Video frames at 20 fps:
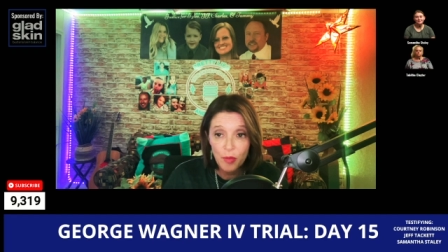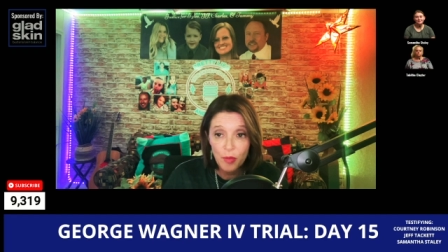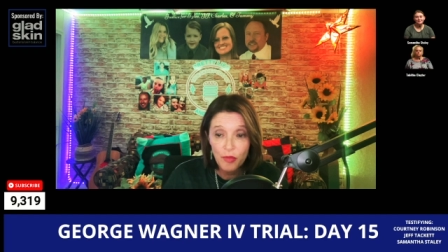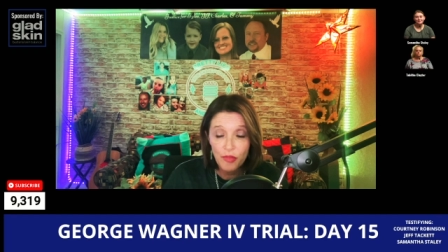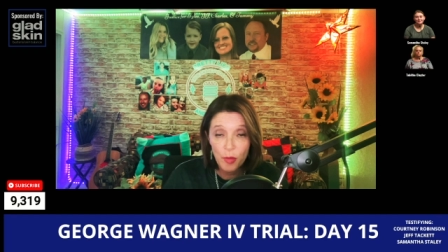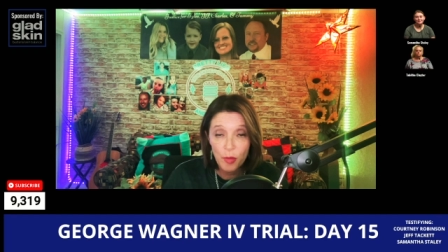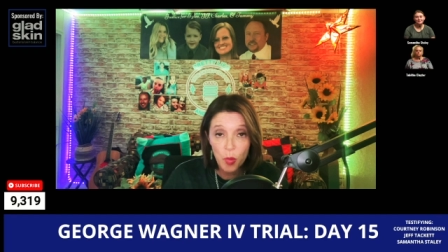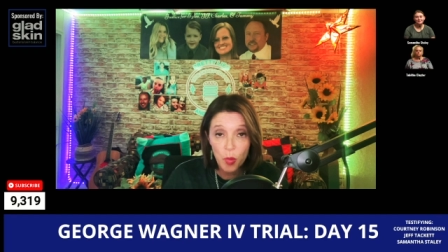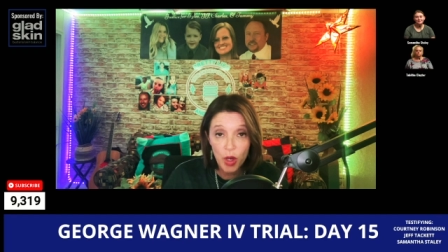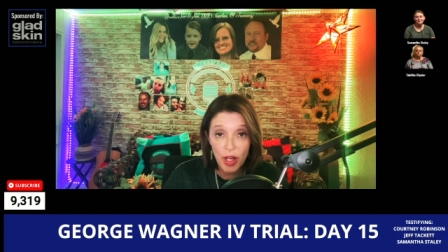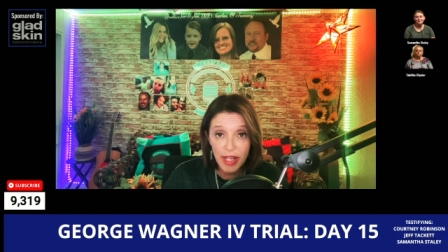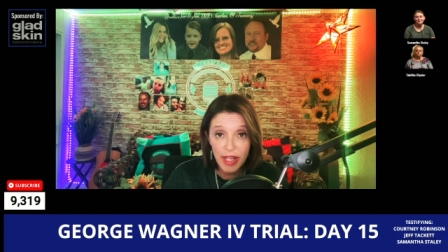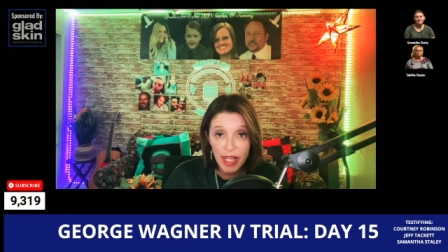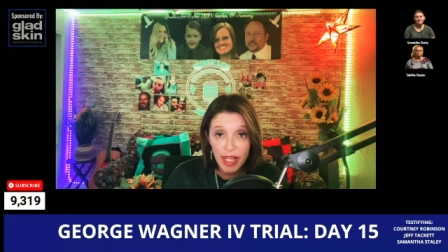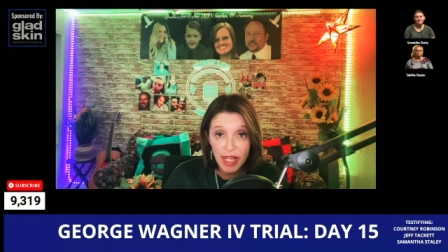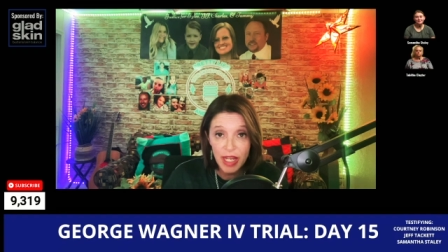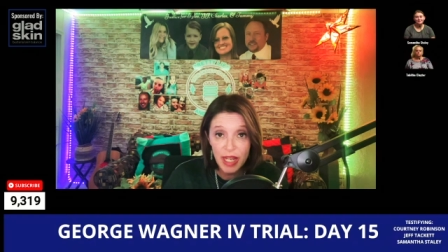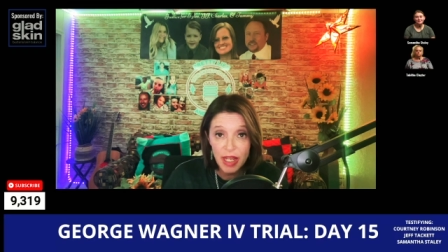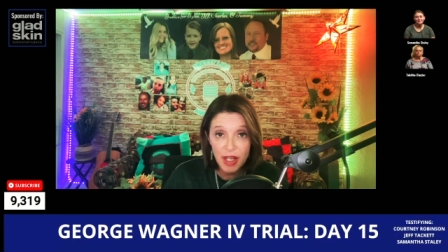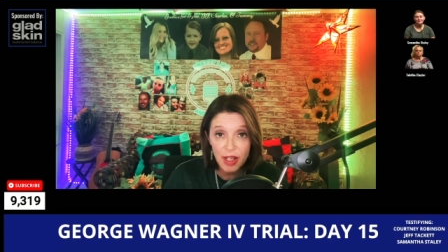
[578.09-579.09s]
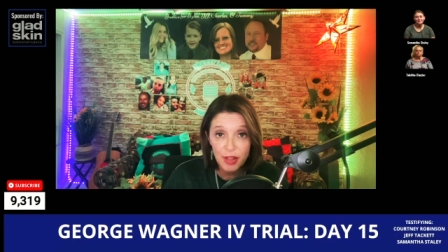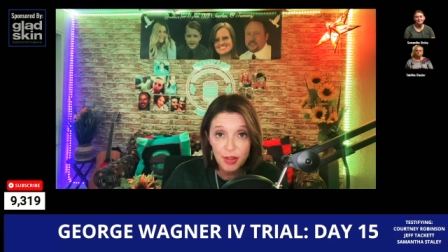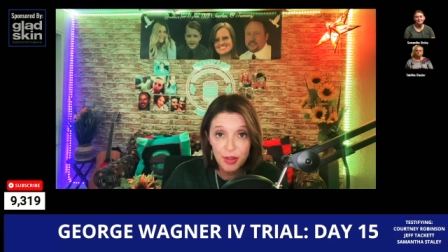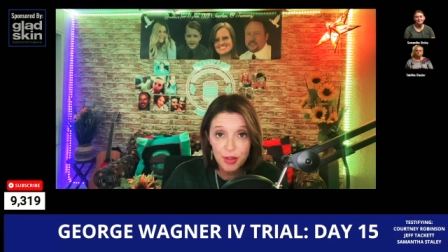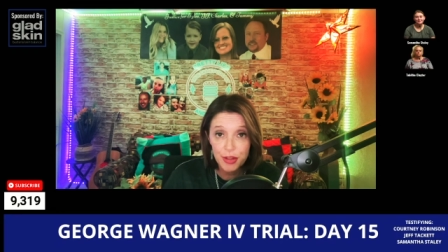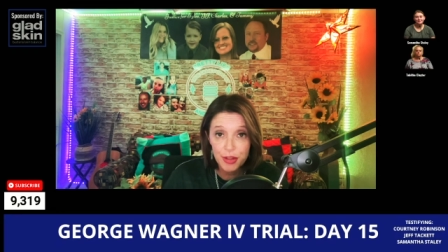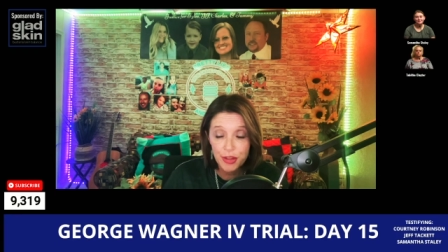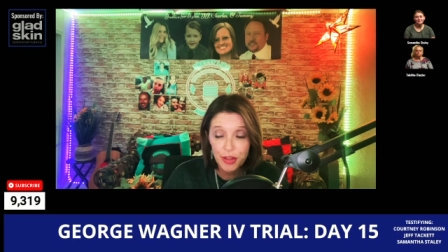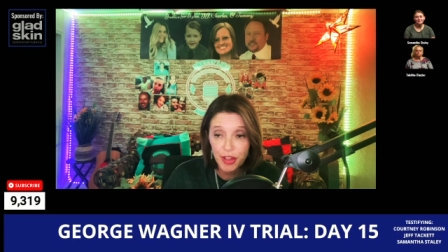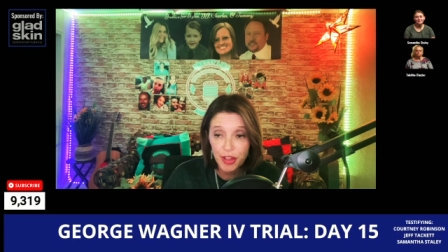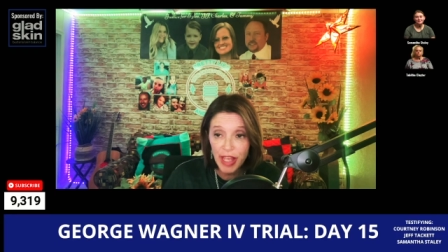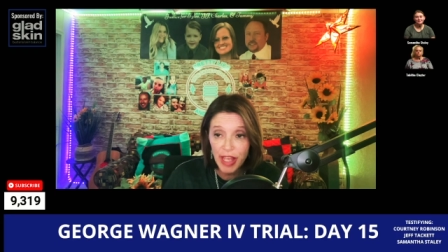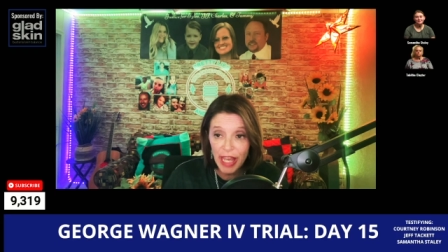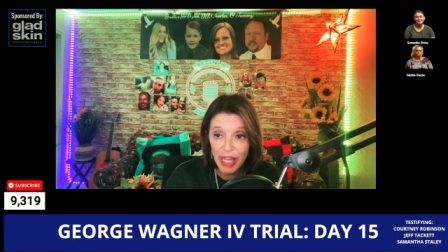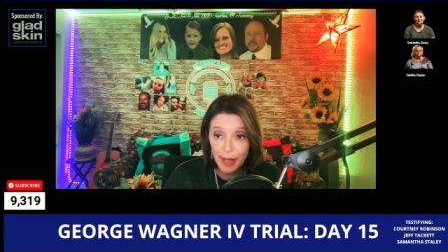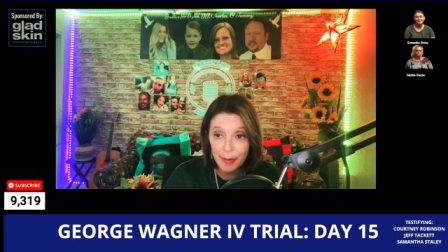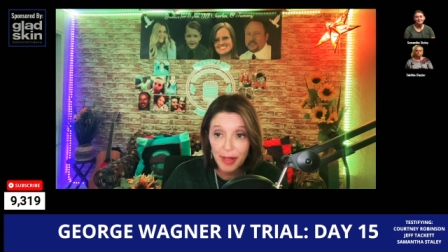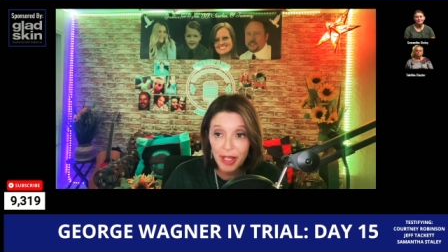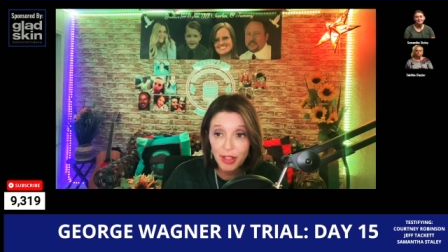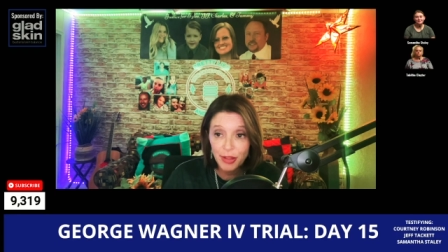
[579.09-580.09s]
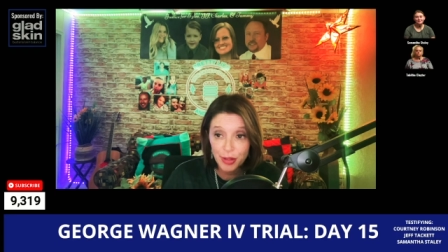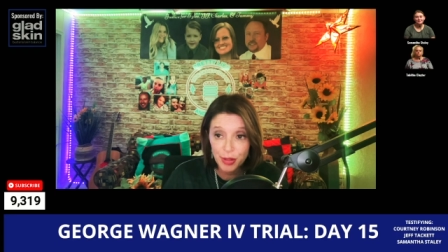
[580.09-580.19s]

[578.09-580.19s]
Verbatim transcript: from what he understood, had about